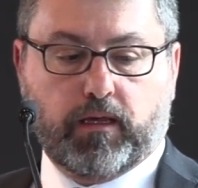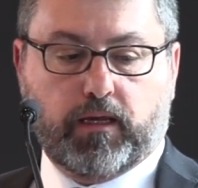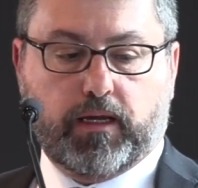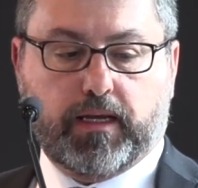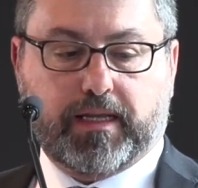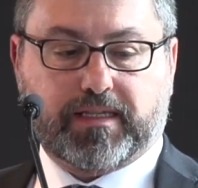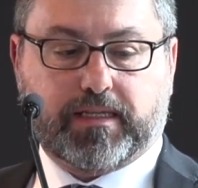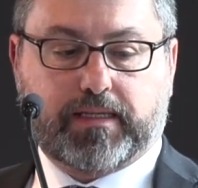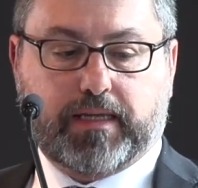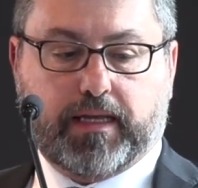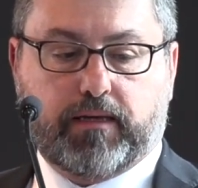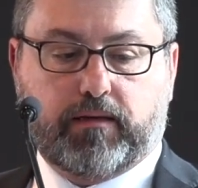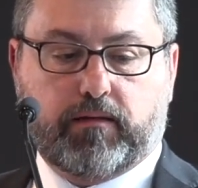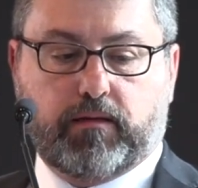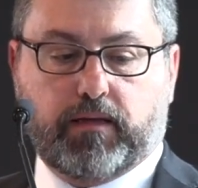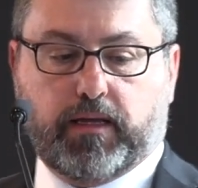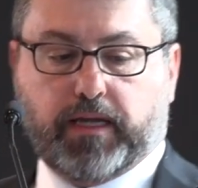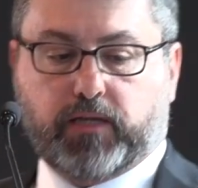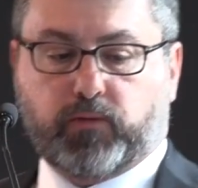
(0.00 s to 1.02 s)
And as I said,
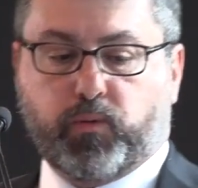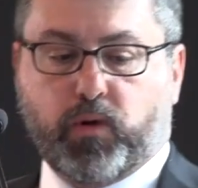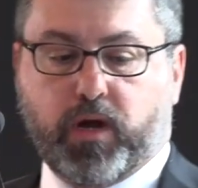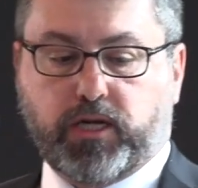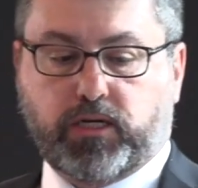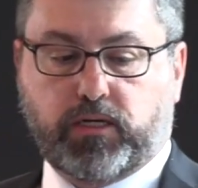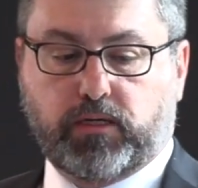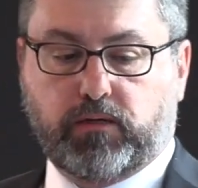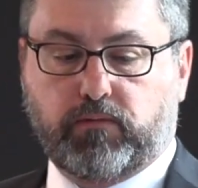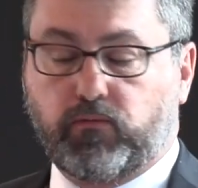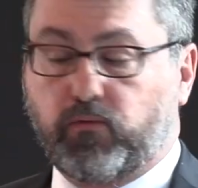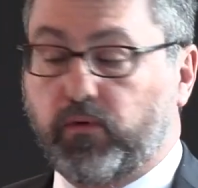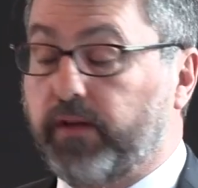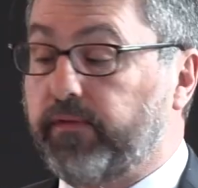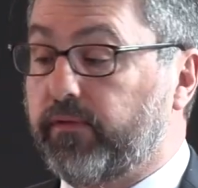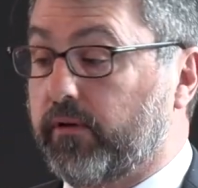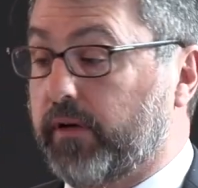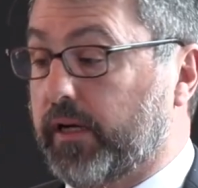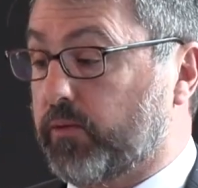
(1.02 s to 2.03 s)
exploration, we
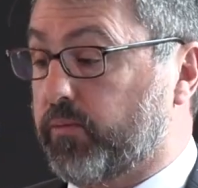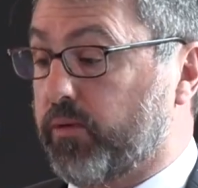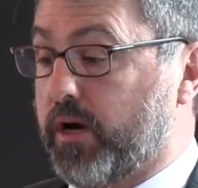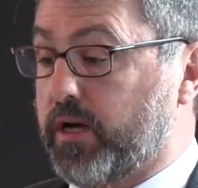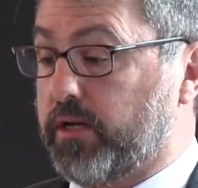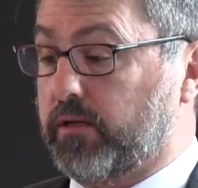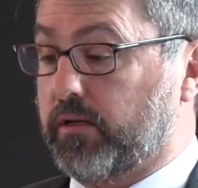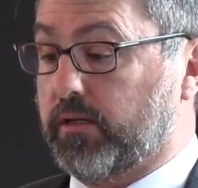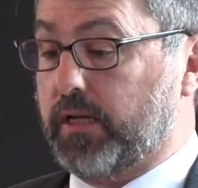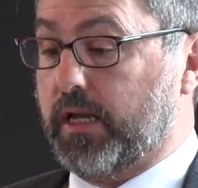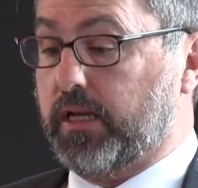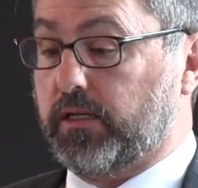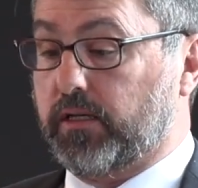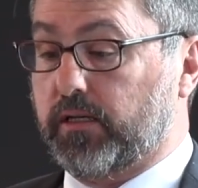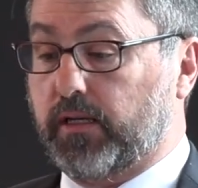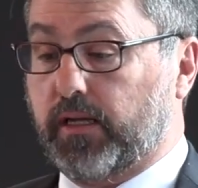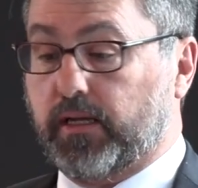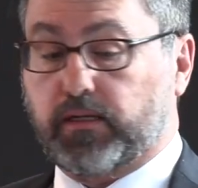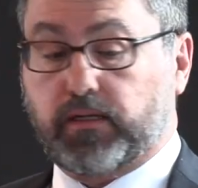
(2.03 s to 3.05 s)
view exploration
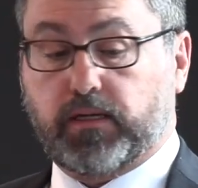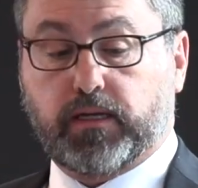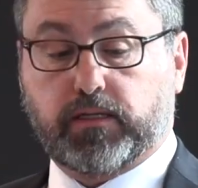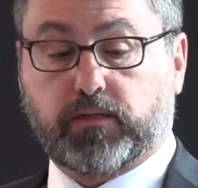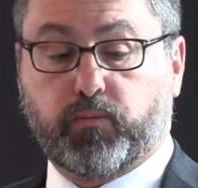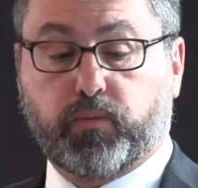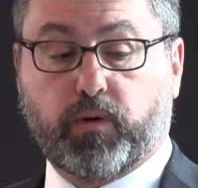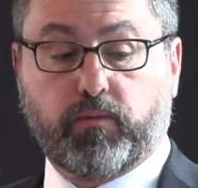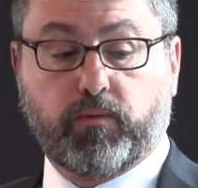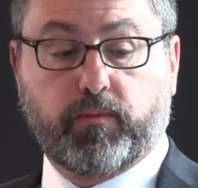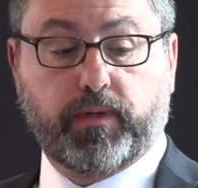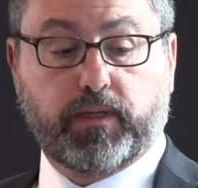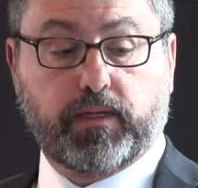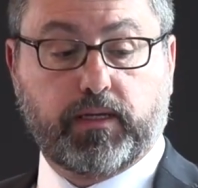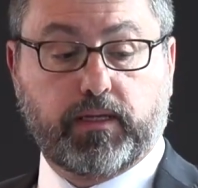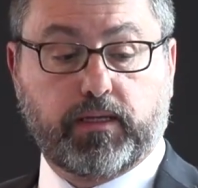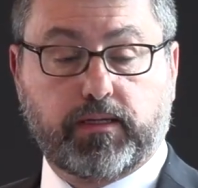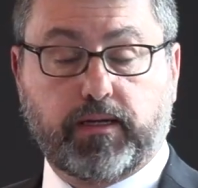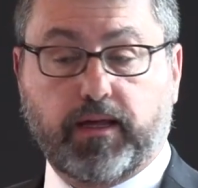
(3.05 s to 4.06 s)
essentially as a
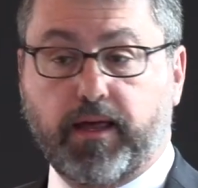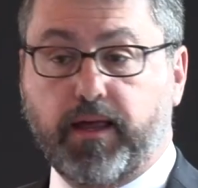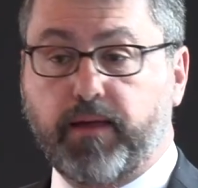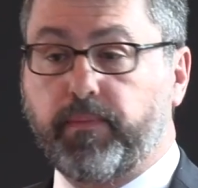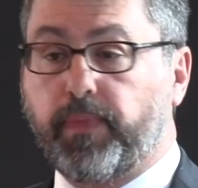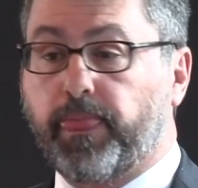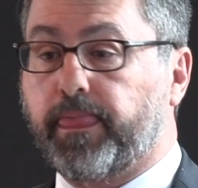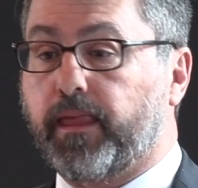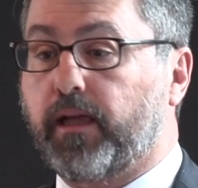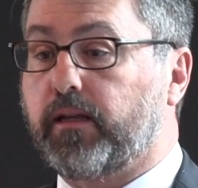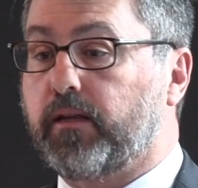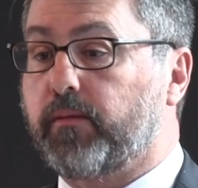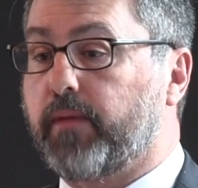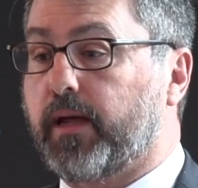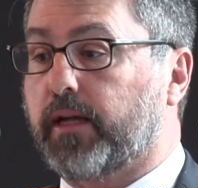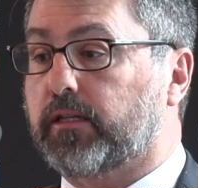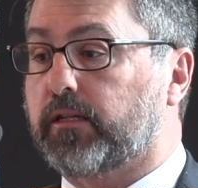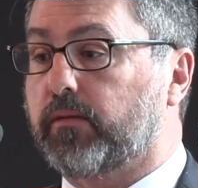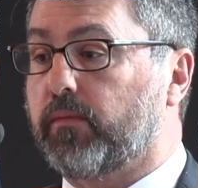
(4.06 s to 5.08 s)
probabilities game, and you
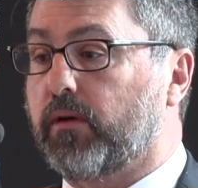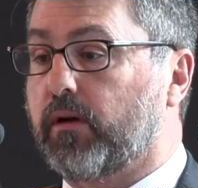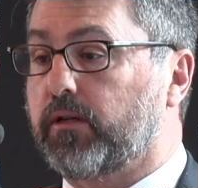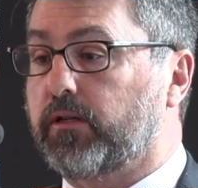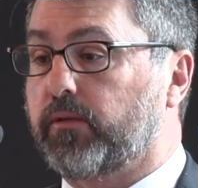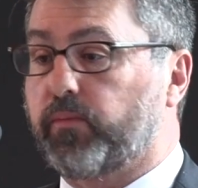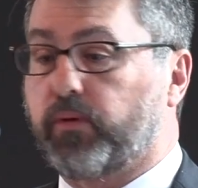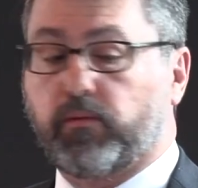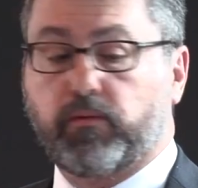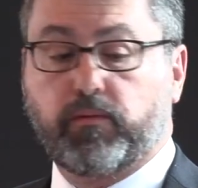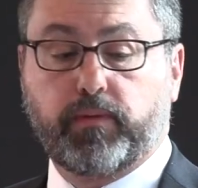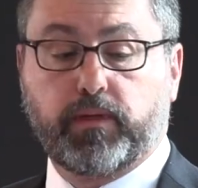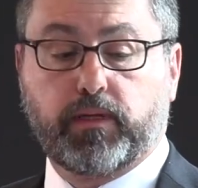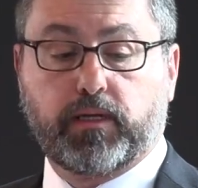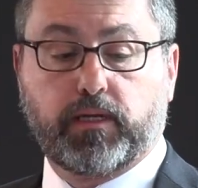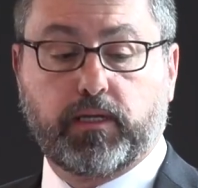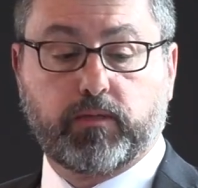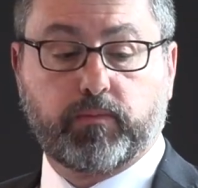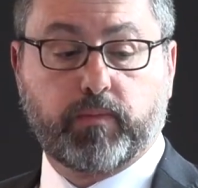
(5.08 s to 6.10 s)
maximise your
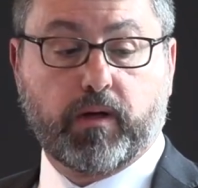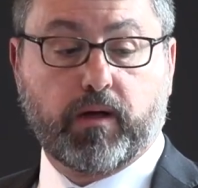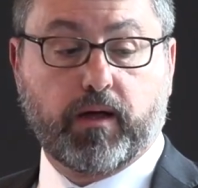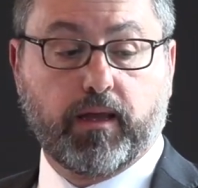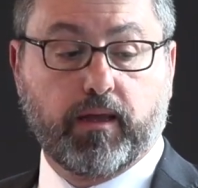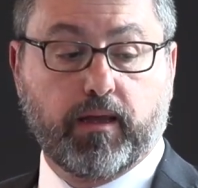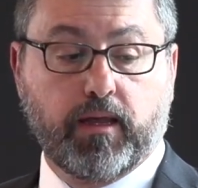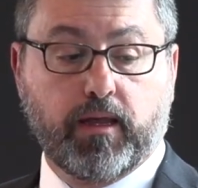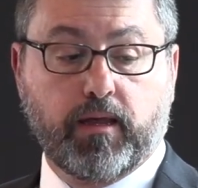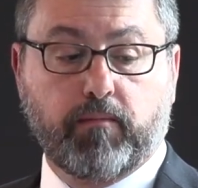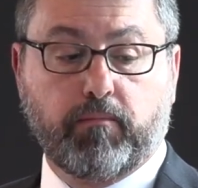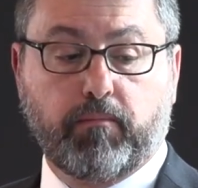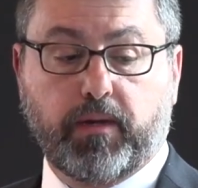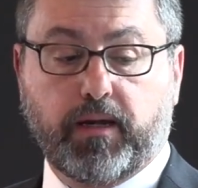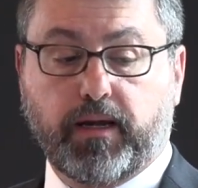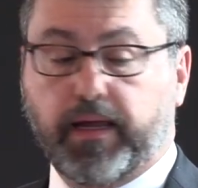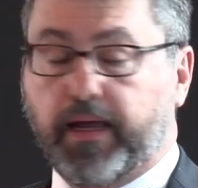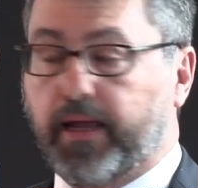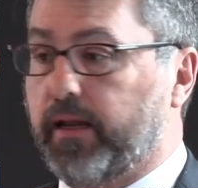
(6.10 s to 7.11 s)
probabilities by
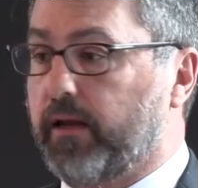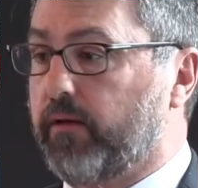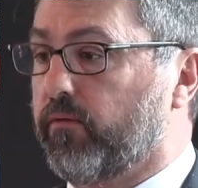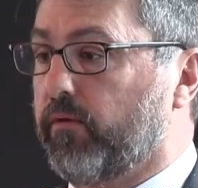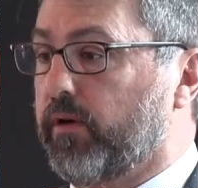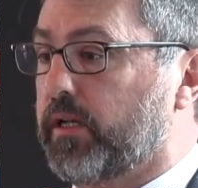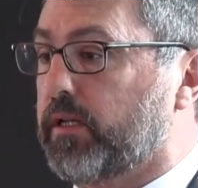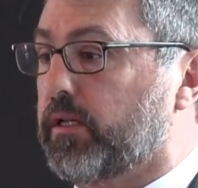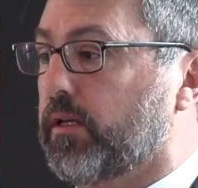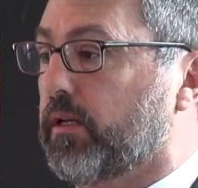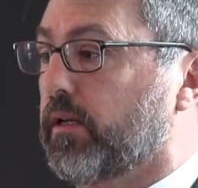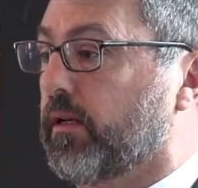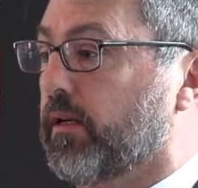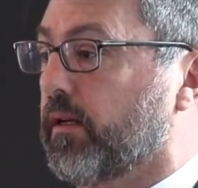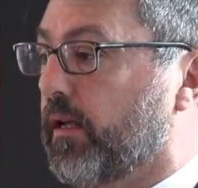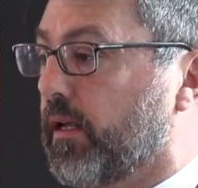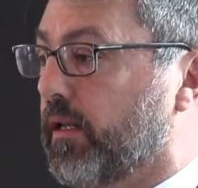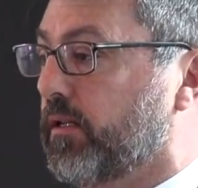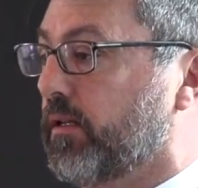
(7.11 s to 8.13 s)
mitigating risk
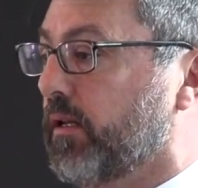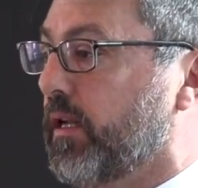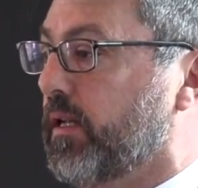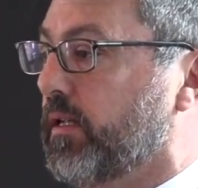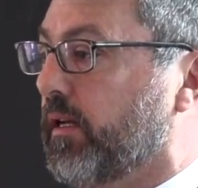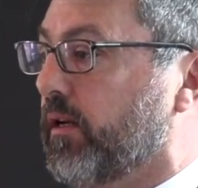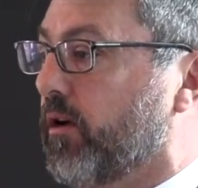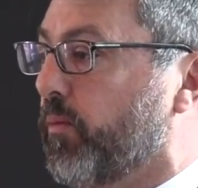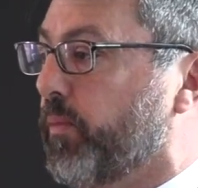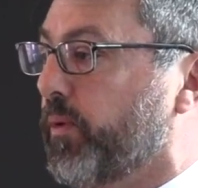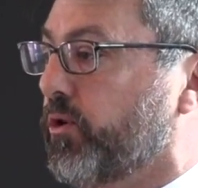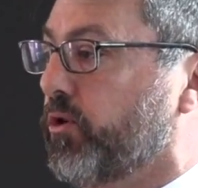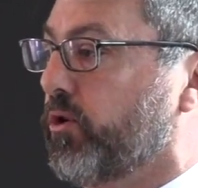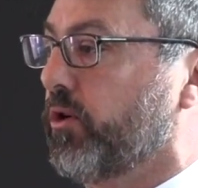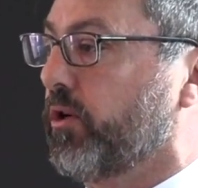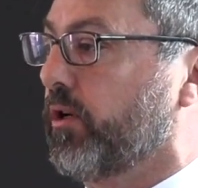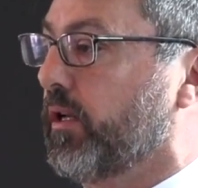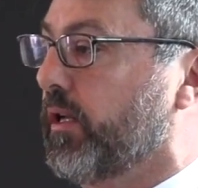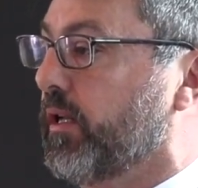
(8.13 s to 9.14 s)
and seizing
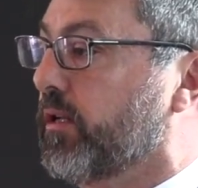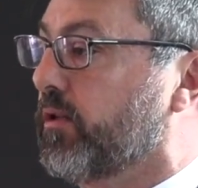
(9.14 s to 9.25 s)
opportunity.